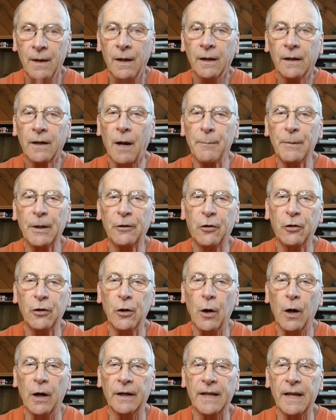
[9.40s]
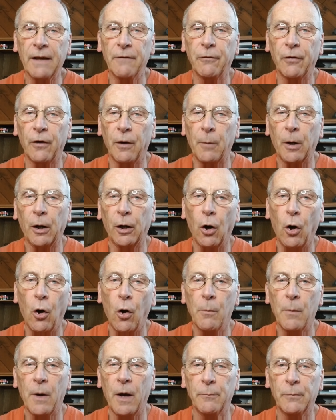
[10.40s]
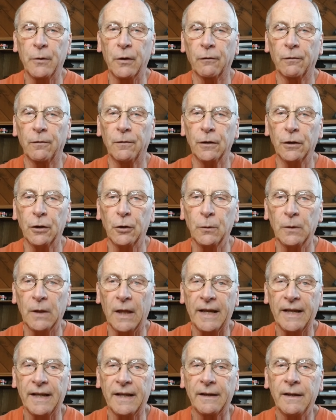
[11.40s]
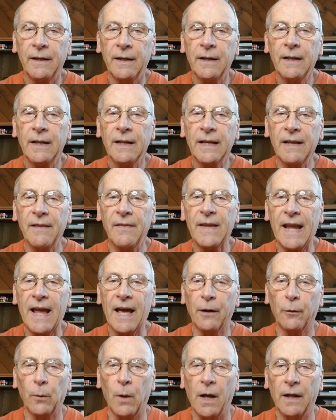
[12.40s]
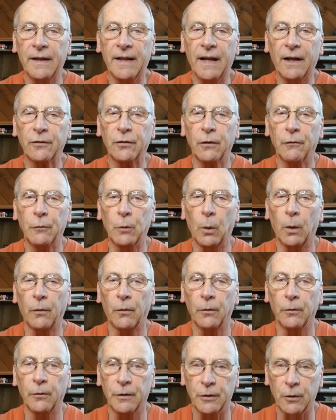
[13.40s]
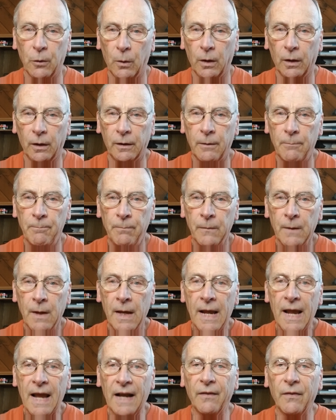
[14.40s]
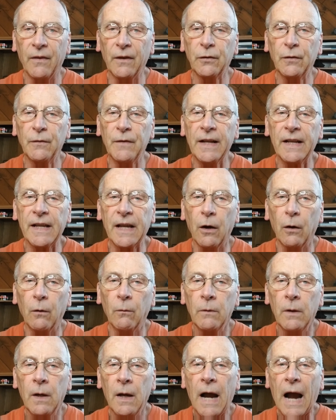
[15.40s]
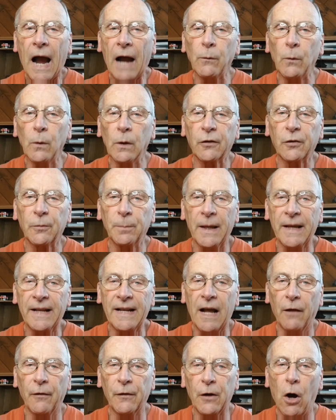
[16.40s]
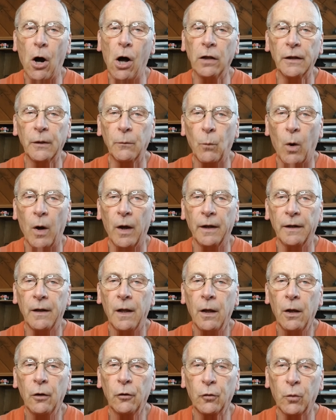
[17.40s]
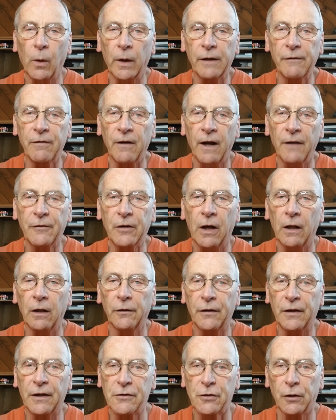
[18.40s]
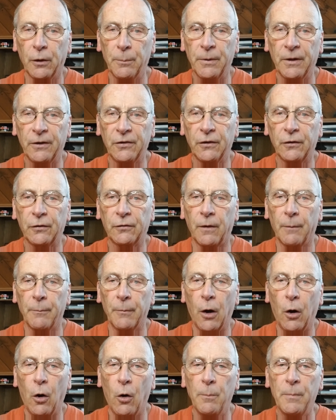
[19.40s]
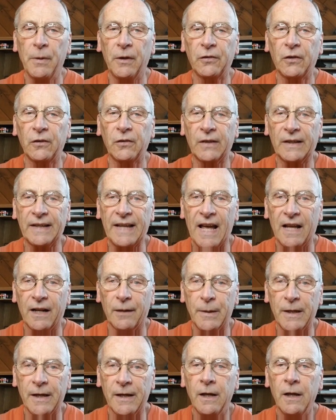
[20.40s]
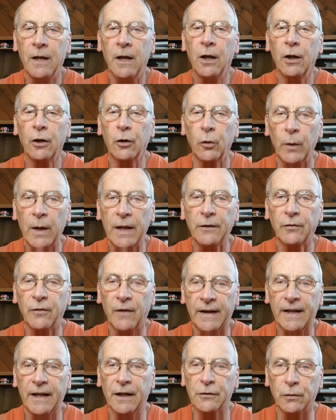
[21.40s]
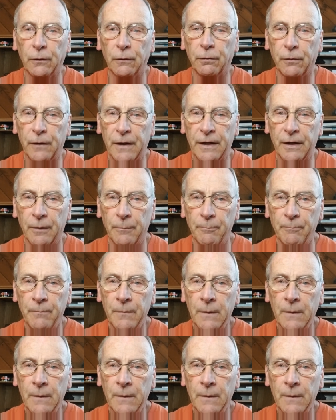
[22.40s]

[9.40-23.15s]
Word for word: Coming to you again from our home on beautiful Loon Lake in the Adirondacks of northern New York. And in this video, I will explain how the all-in-one twenty-five dollar digital business from the Home Business Academy creates financial freedom.